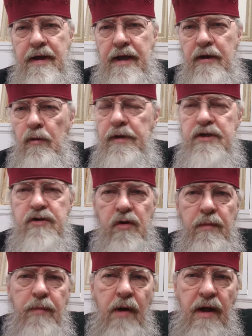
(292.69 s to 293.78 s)
and only
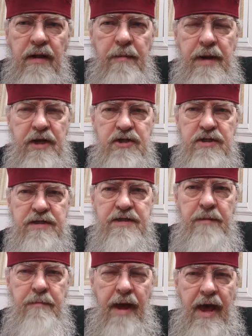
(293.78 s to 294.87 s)
certain proclamations
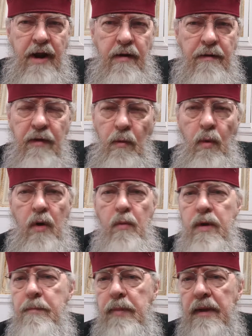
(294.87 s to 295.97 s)
that matter, and that what
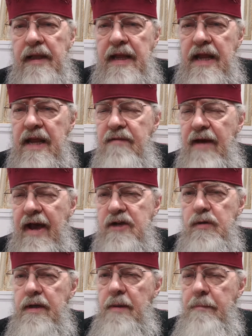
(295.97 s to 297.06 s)
we believe
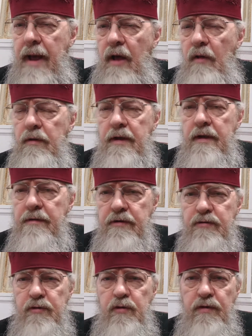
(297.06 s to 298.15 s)
actually about the
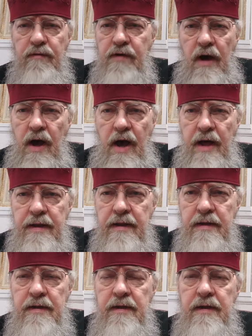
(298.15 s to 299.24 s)
truth of God
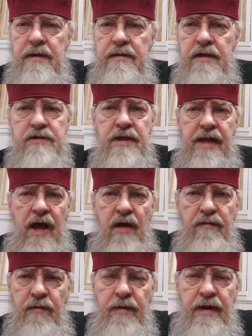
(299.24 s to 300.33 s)
doesn't
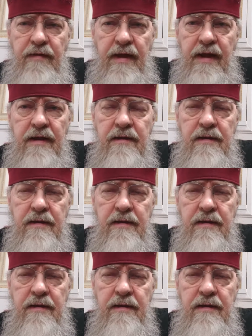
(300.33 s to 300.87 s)
count for anything.